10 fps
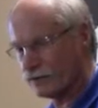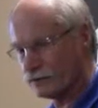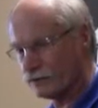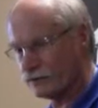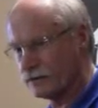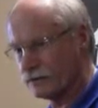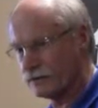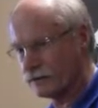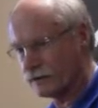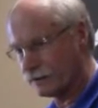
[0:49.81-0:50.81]
fluke,
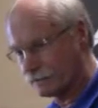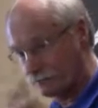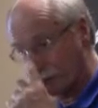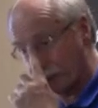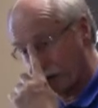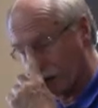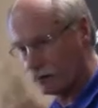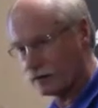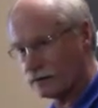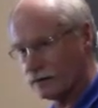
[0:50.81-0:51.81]
one day at
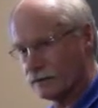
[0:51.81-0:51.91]
work,